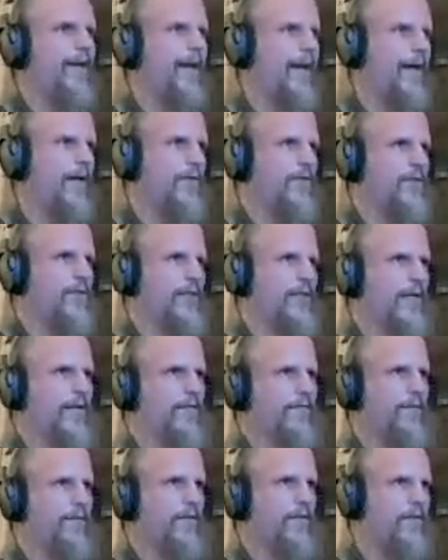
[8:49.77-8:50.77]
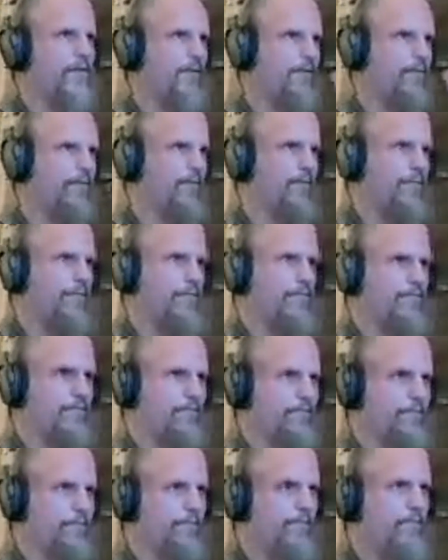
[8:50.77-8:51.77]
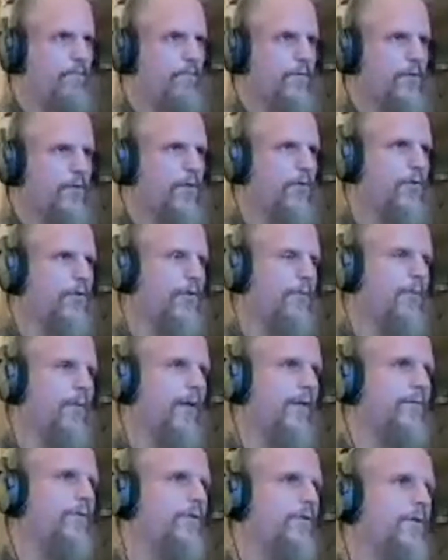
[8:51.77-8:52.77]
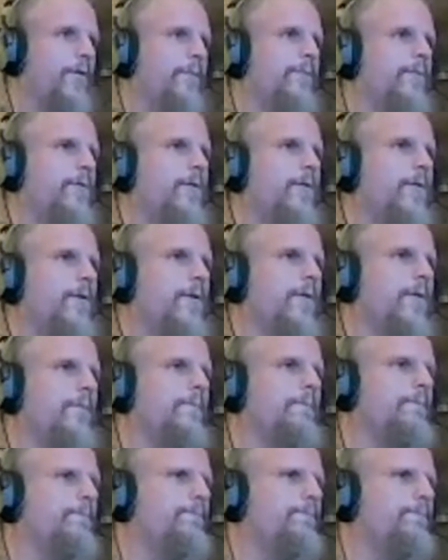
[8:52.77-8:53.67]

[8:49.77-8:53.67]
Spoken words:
outside of this YouTube live stream, so